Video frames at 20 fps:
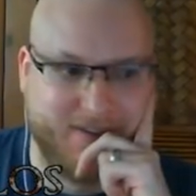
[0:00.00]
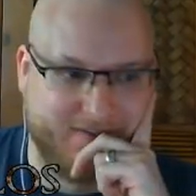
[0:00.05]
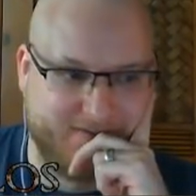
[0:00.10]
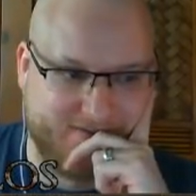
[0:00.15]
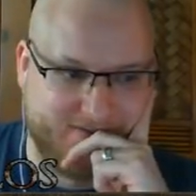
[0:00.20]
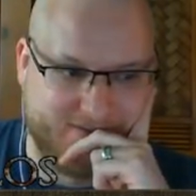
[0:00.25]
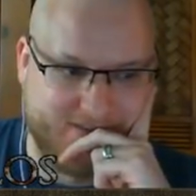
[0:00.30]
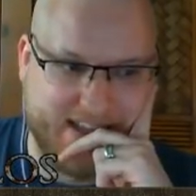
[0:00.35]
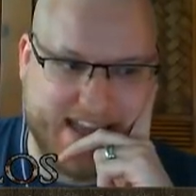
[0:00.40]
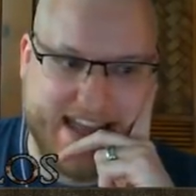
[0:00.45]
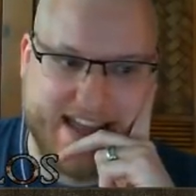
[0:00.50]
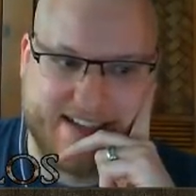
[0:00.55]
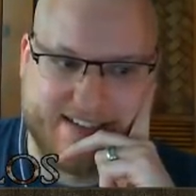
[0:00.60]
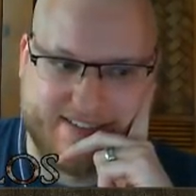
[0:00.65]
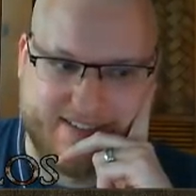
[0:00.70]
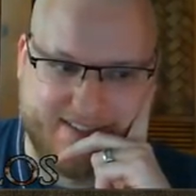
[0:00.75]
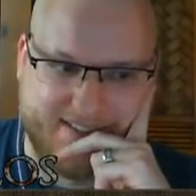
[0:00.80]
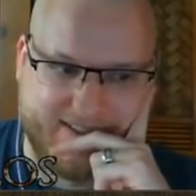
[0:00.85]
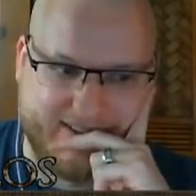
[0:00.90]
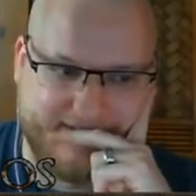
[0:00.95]
War?
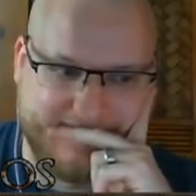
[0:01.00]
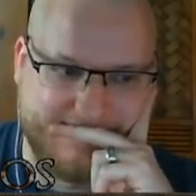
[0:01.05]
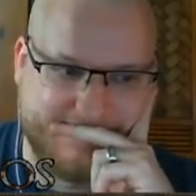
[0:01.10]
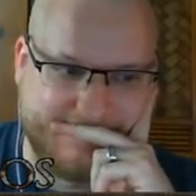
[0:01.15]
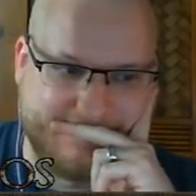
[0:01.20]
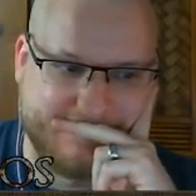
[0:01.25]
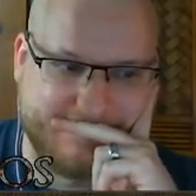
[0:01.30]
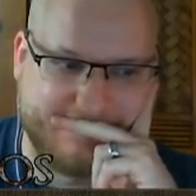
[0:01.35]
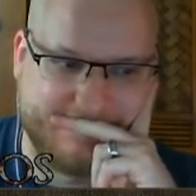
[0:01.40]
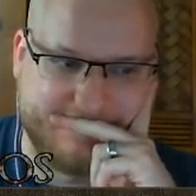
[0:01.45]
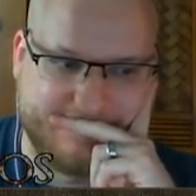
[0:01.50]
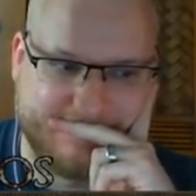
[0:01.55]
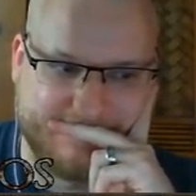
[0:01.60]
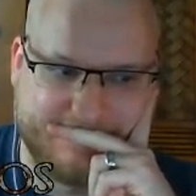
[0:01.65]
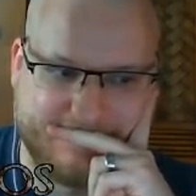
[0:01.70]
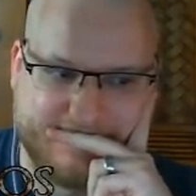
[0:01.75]
Yes, you can wage war,